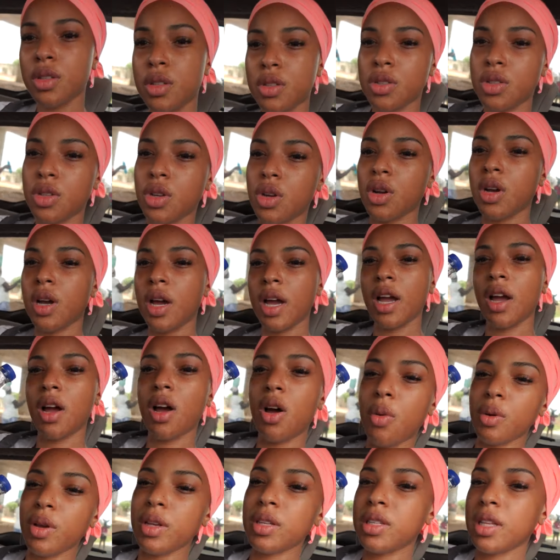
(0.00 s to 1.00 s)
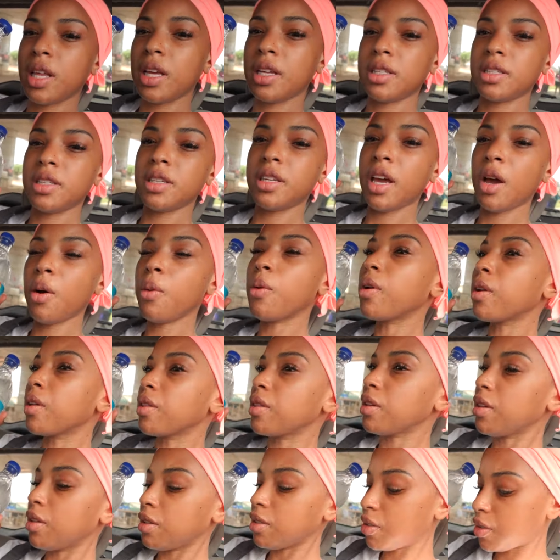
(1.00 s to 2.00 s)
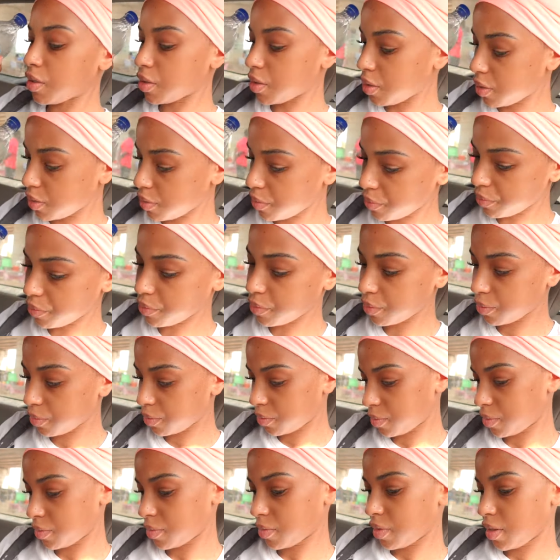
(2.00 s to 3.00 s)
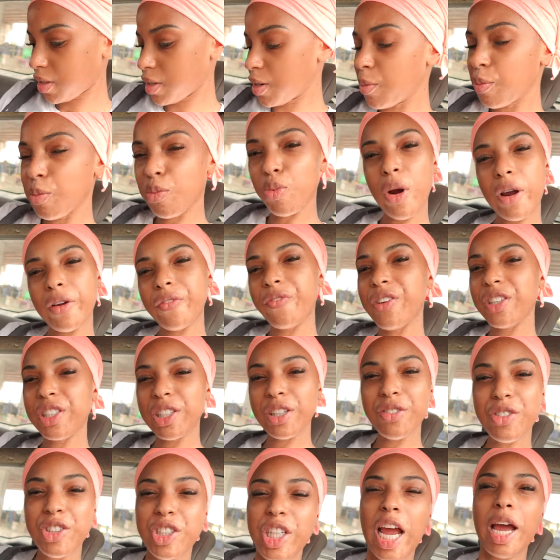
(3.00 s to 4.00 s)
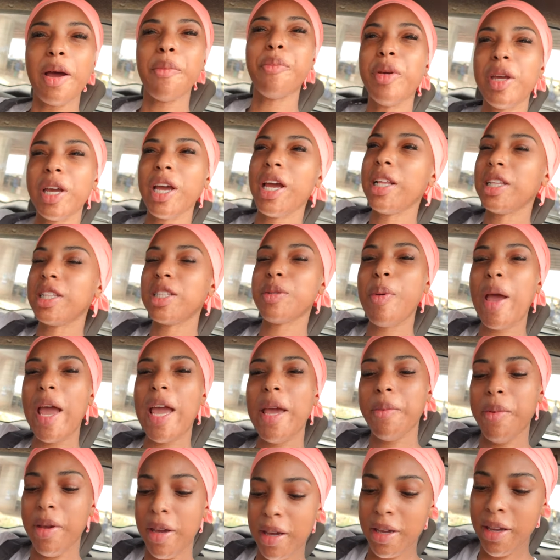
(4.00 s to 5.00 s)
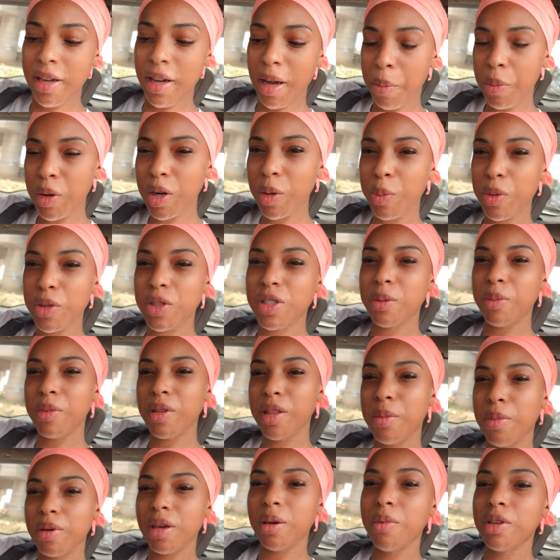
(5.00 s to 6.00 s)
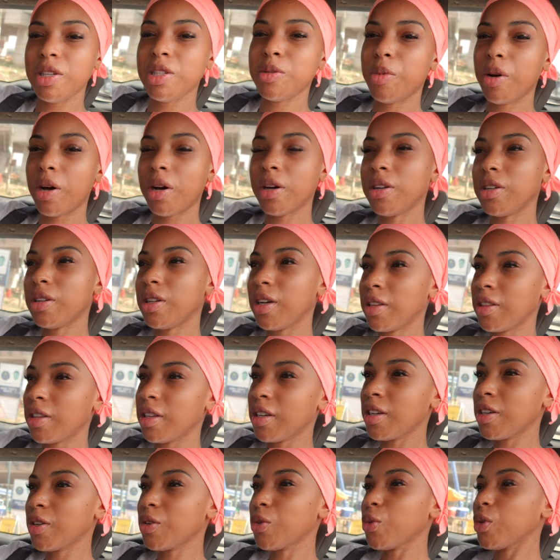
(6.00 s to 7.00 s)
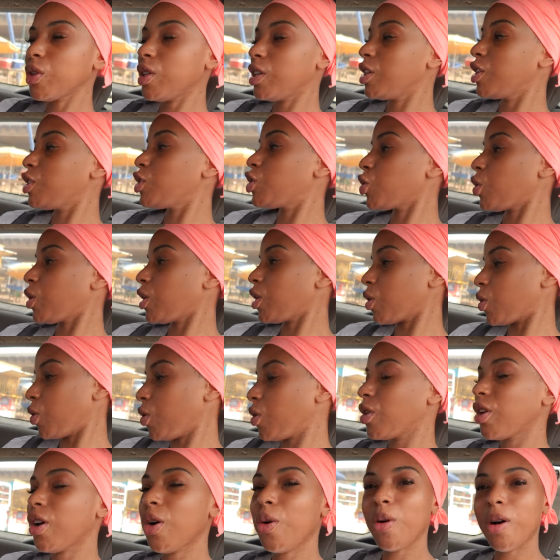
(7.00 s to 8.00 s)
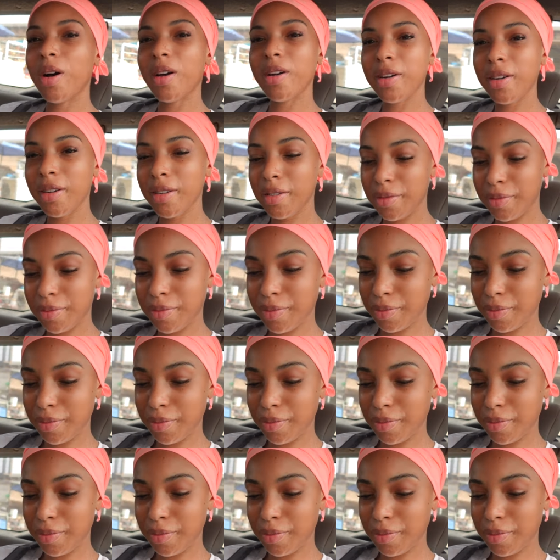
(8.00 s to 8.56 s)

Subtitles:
So I always like to get one of these Breakfast of Champions, baby. I'm gonna put some in the baby's bottle. I think he'll really enjoy coconut water.